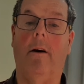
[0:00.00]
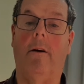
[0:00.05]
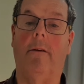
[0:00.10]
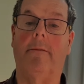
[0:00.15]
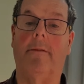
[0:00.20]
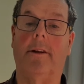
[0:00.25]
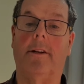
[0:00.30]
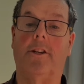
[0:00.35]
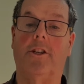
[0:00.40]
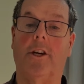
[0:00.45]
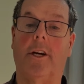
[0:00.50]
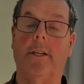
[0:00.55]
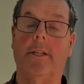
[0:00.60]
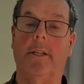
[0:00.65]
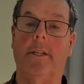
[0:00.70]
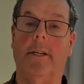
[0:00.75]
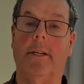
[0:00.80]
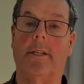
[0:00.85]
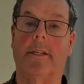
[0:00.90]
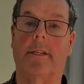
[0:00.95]
of the
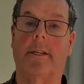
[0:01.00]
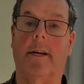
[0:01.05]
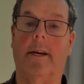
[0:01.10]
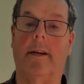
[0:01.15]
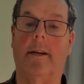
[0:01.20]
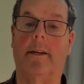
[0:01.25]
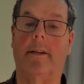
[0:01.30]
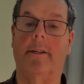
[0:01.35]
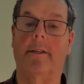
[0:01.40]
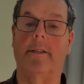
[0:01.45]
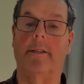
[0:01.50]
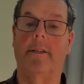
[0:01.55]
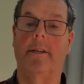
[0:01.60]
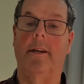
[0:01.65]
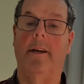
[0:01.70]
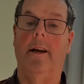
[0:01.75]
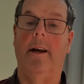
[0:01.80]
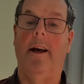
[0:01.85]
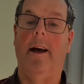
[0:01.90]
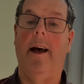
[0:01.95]
justice colours
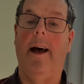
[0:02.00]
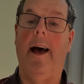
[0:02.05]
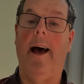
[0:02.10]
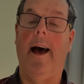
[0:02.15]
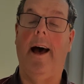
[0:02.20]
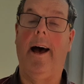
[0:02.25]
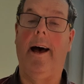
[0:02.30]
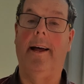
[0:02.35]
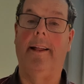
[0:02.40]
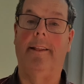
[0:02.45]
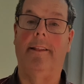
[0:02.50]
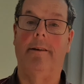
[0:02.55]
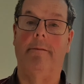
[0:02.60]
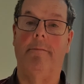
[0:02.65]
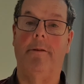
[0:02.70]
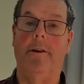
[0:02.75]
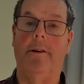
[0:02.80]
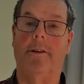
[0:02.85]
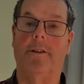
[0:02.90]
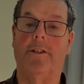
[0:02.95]
and the
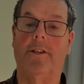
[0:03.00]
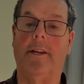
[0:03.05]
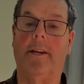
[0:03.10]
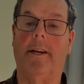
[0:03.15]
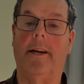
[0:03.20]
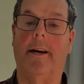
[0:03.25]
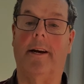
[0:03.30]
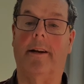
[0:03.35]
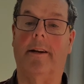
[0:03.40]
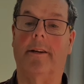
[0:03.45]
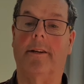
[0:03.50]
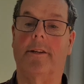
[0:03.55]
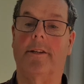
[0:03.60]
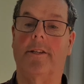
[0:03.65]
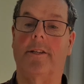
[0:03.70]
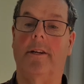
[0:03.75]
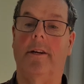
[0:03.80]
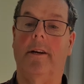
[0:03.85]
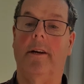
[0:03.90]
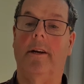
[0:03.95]
mercy
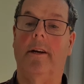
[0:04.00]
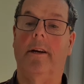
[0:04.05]
colours,